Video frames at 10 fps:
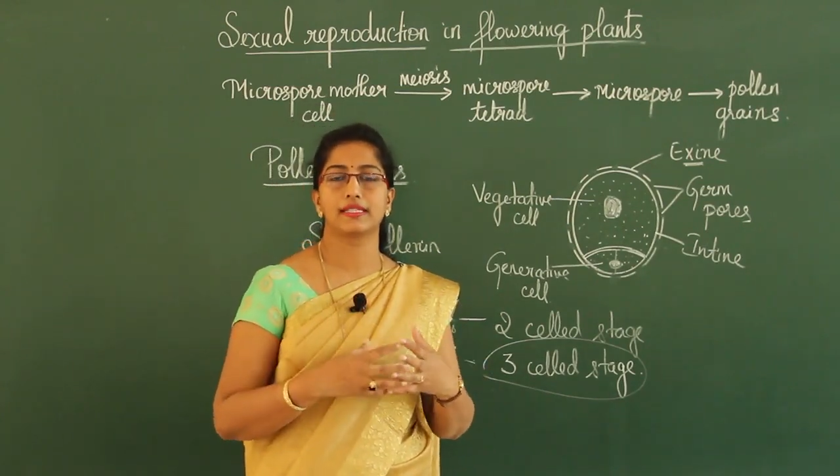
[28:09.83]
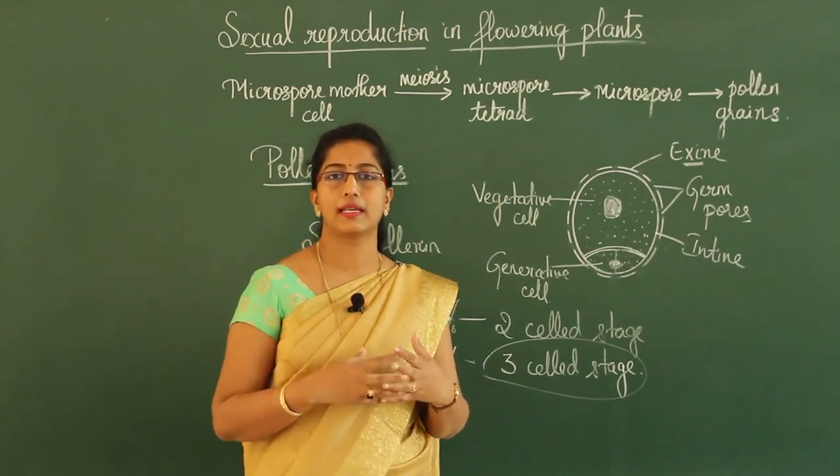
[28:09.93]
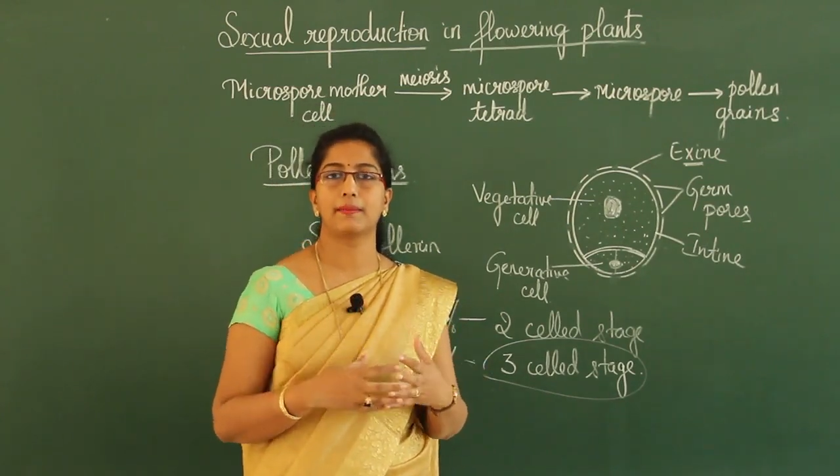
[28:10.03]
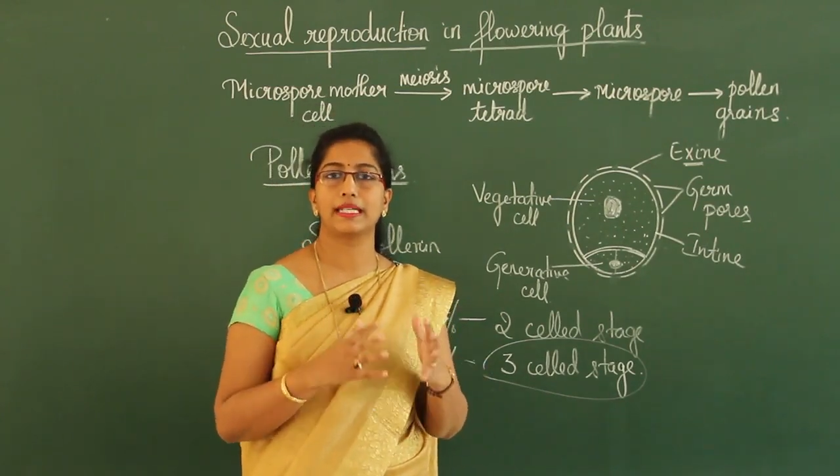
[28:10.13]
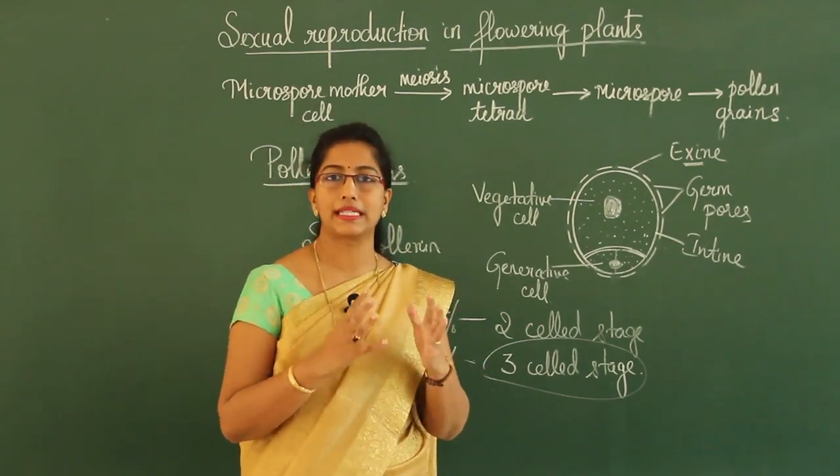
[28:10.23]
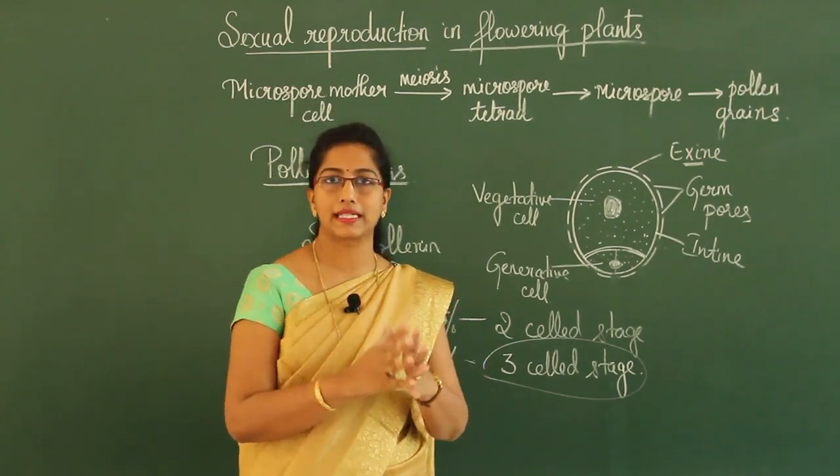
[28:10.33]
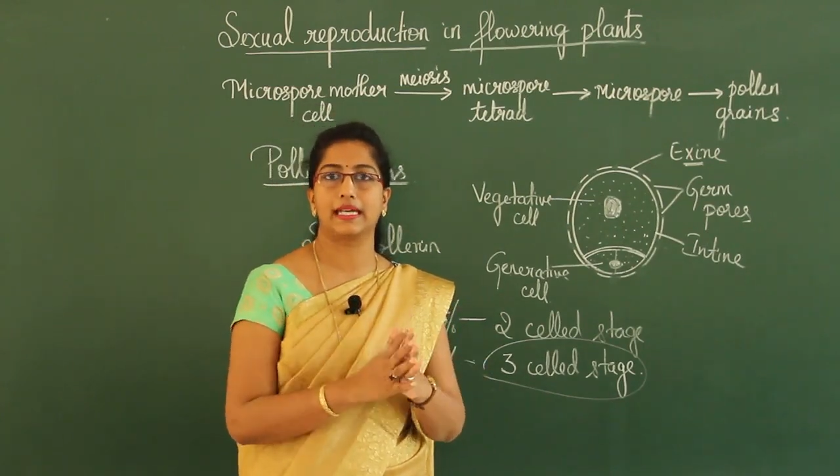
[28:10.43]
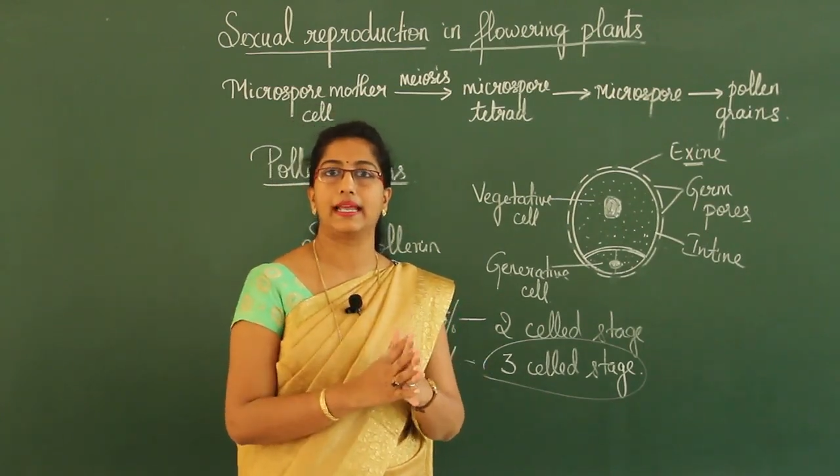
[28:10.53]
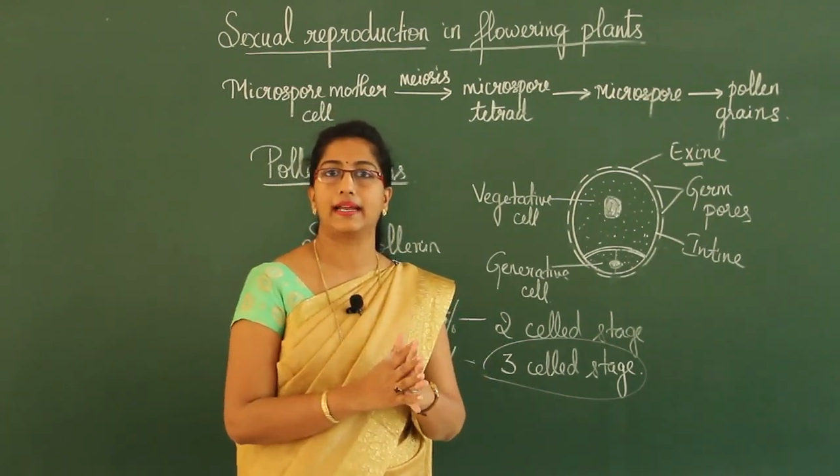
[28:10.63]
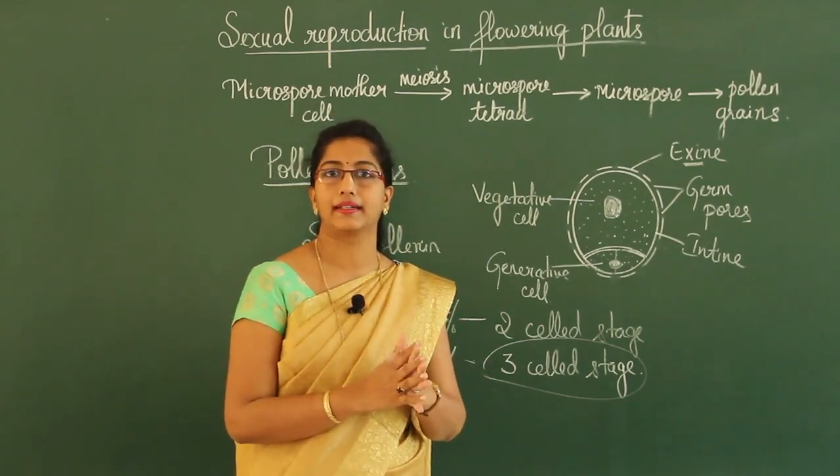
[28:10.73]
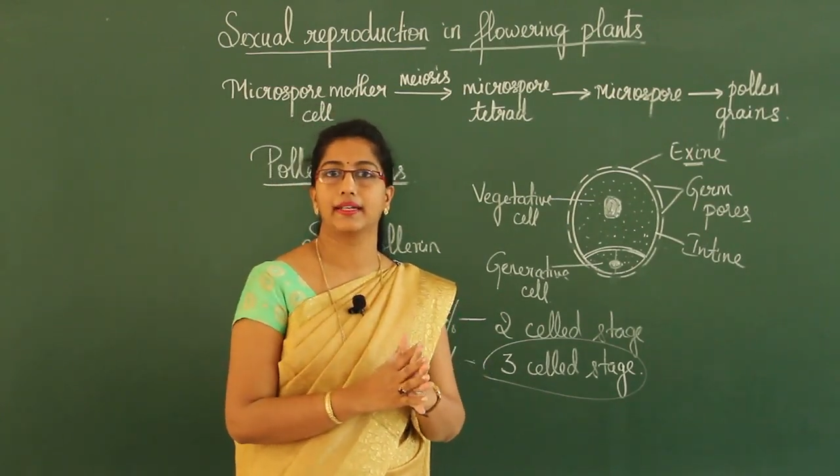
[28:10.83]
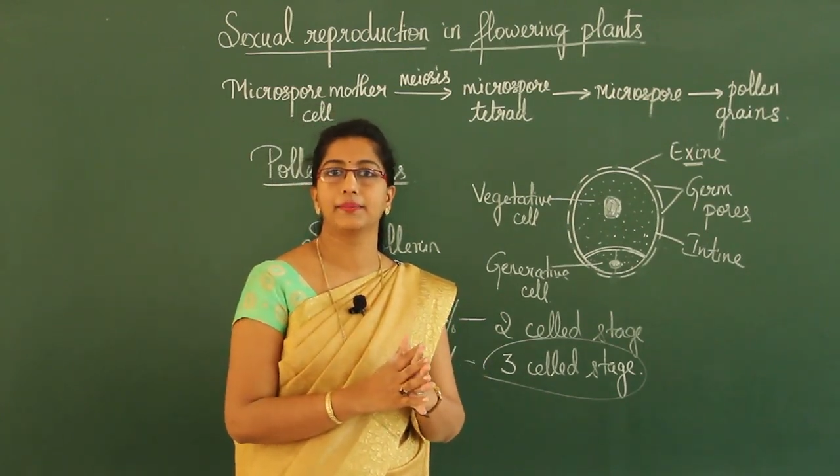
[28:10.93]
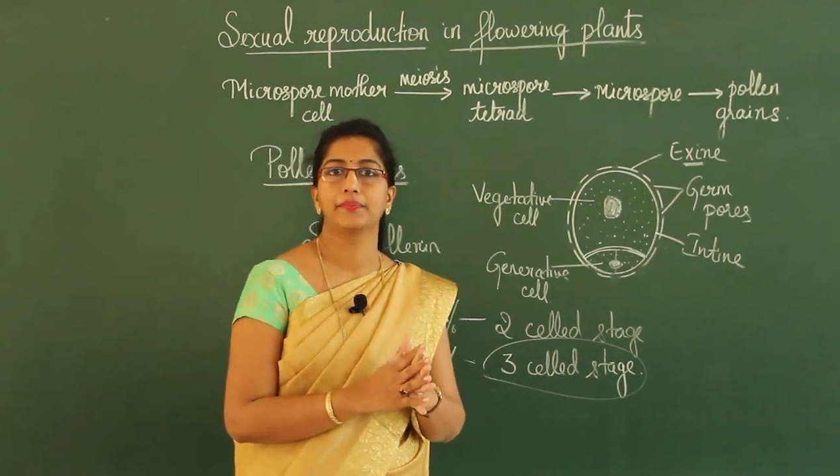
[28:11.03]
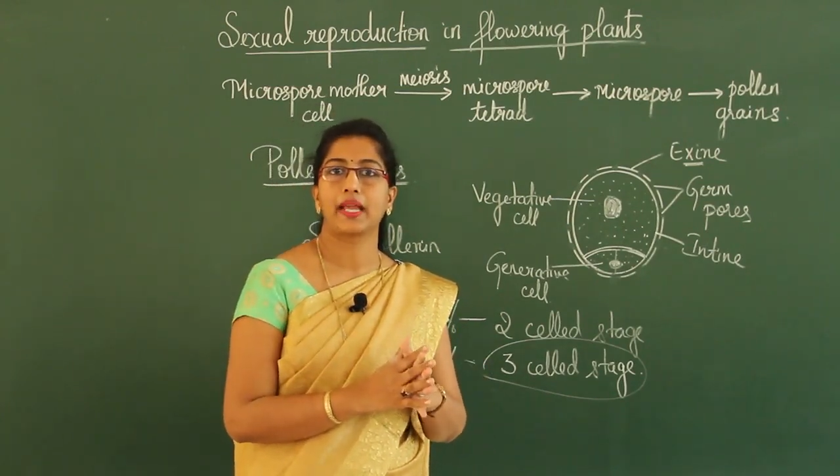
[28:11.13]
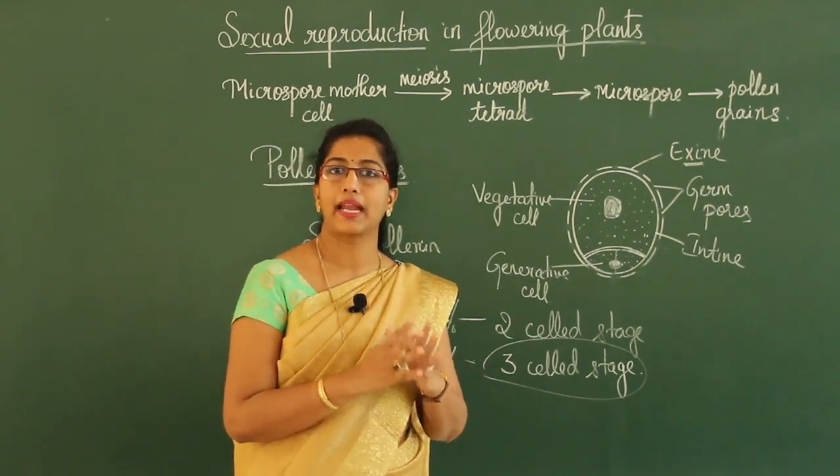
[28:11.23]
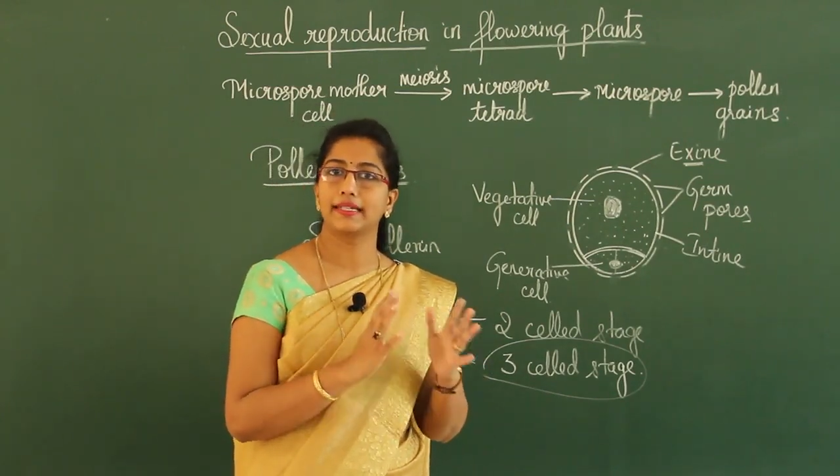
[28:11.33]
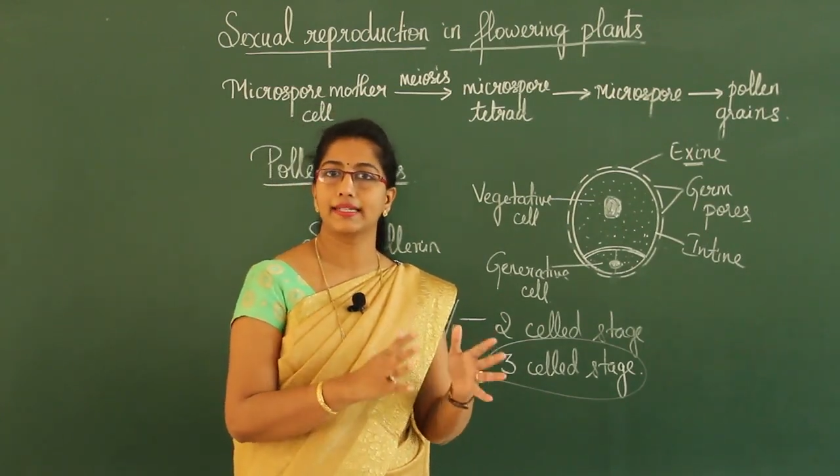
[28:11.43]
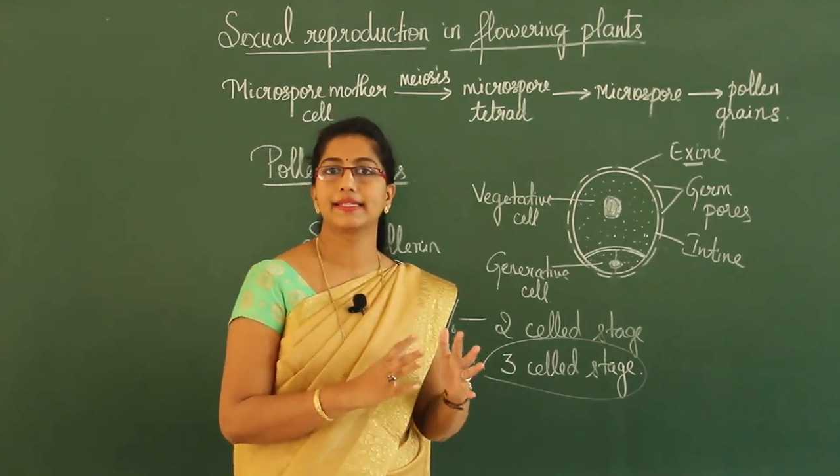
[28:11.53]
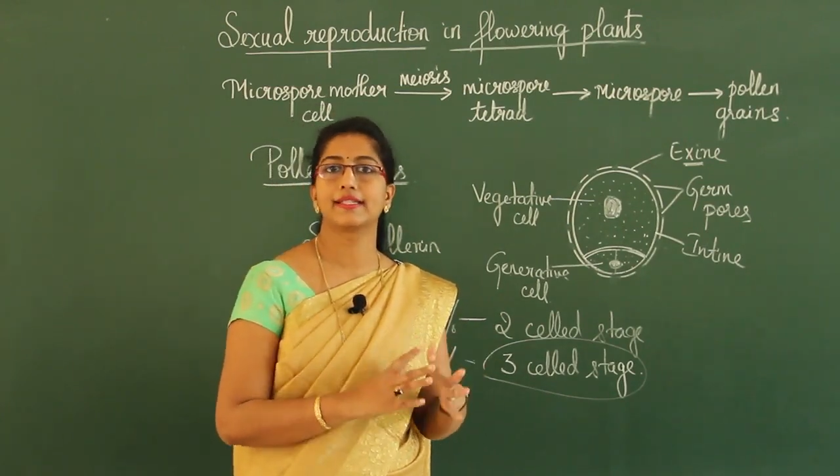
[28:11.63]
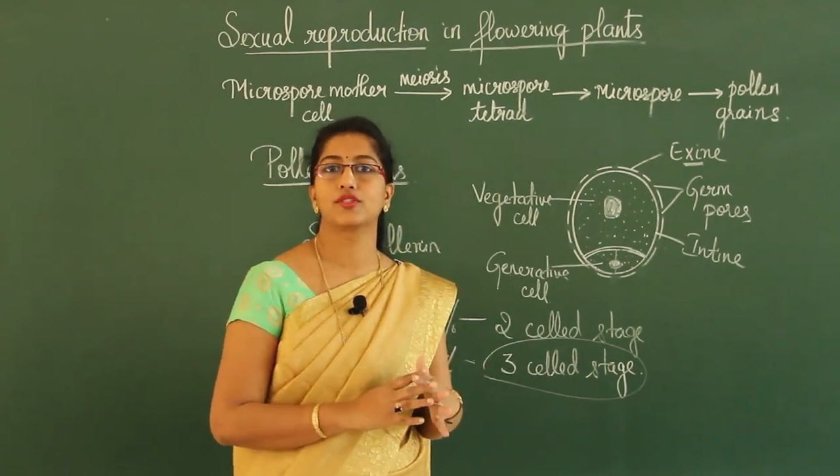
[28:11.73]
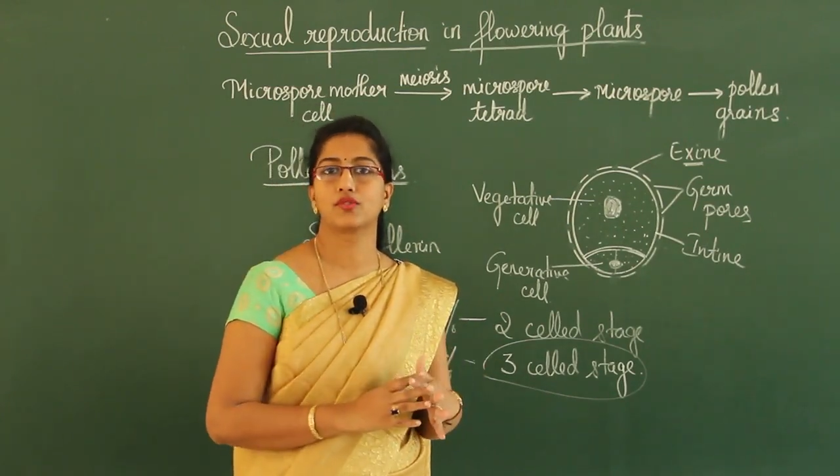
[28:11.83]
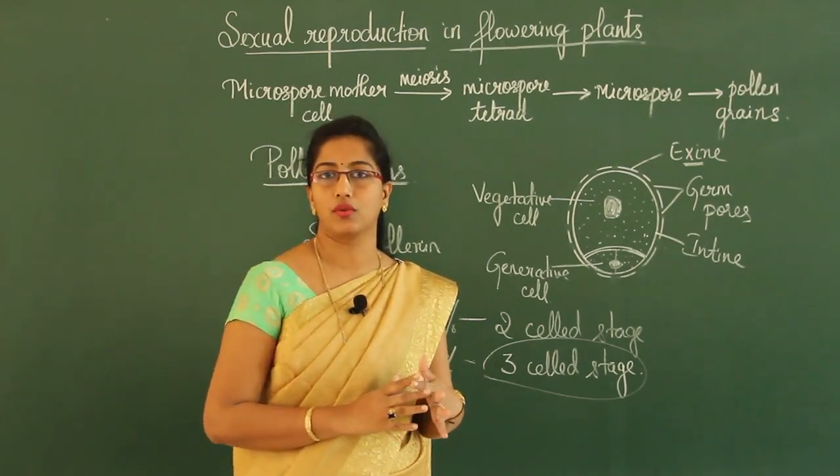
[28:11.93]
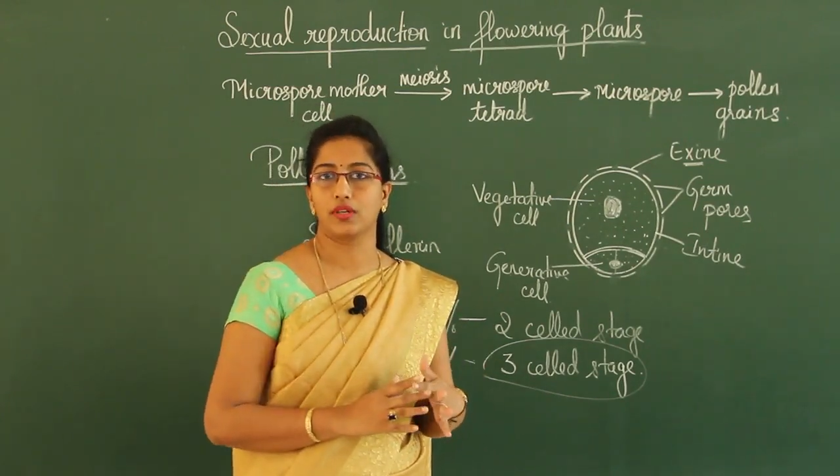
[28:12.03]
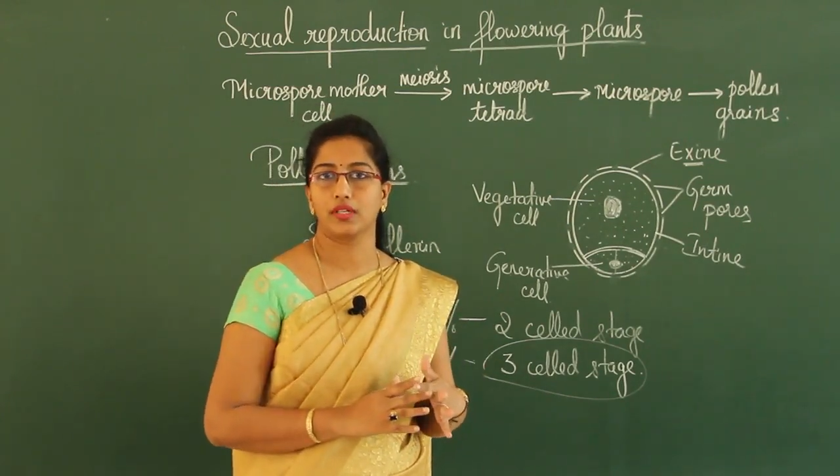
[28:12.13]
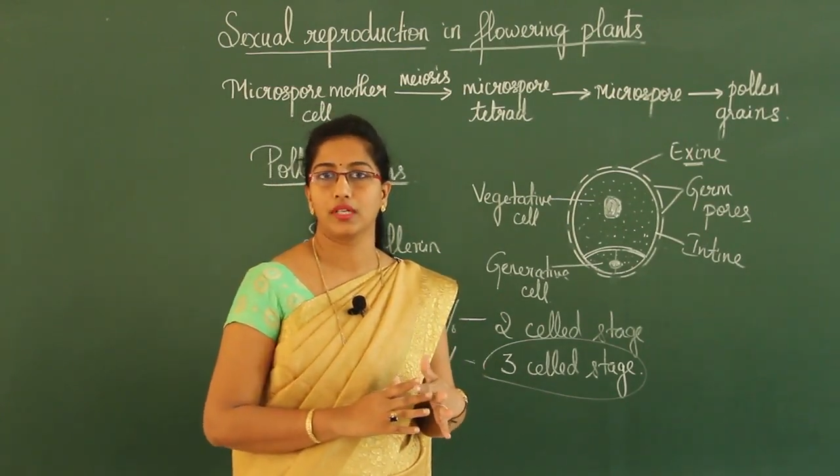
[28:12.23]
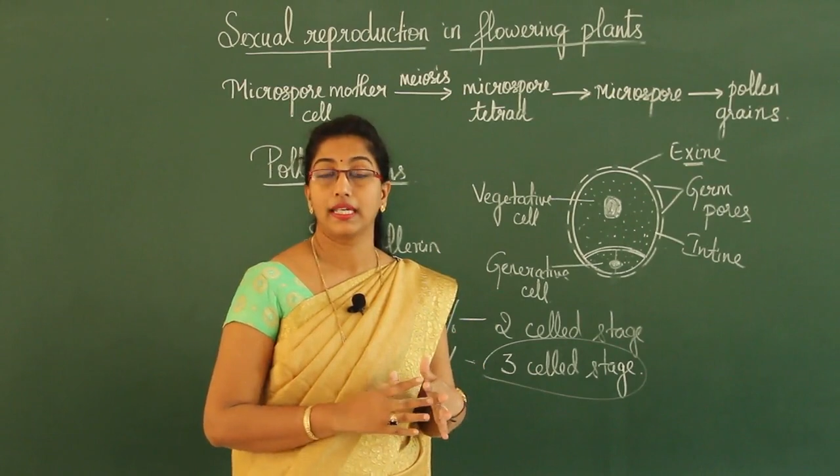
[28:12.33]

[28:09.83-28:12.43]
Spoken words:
semen is collected and it is stored.